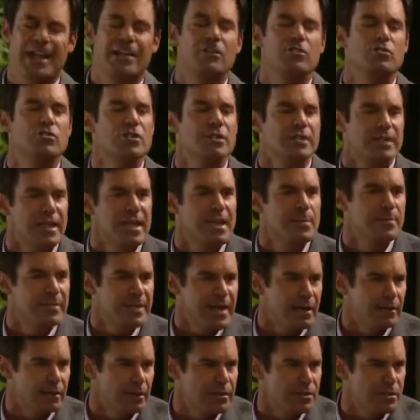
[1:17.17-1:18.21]
Yeah, you just keep
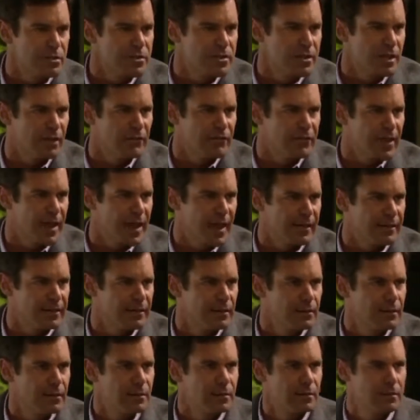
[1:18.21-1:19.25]
telling yourself that.
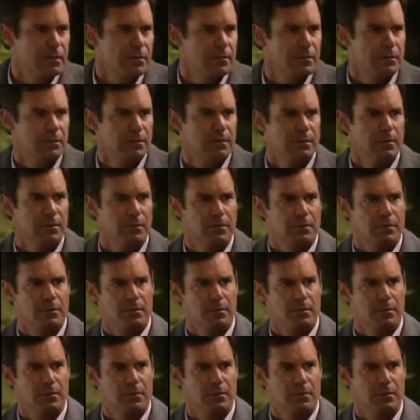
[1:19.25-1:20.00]
Will you stop it?